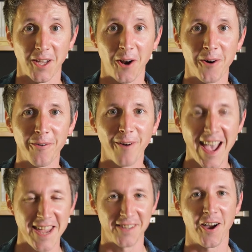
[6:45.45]
All
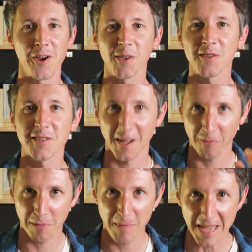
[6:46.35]
right, are you still
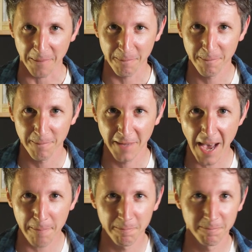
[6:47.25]
with me?
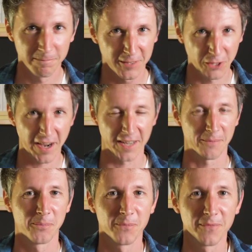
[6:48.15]
Yep,
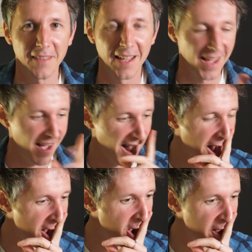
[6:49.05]
great.
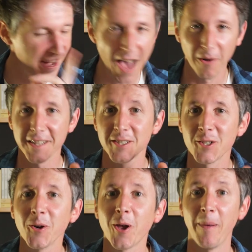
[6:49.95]
Now, let's
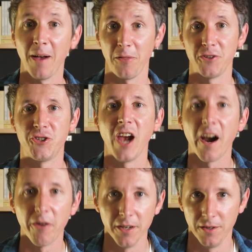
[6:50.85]
talk about the
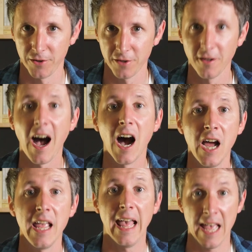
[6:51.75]
gerund,
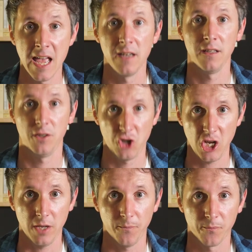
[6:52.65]

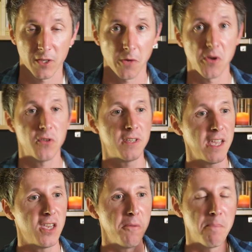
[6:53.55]
ing. So you
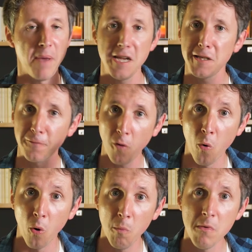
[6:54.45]
take your base
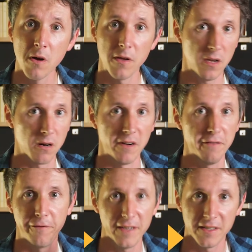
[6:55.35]
form, your
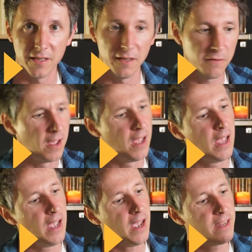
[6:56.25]
infinitive,
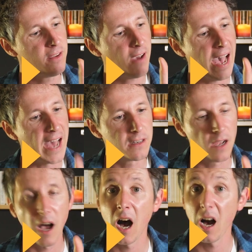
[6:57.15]
and you add
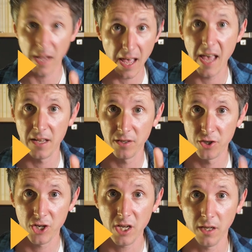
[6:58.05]

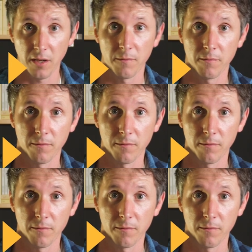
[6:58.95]
ing.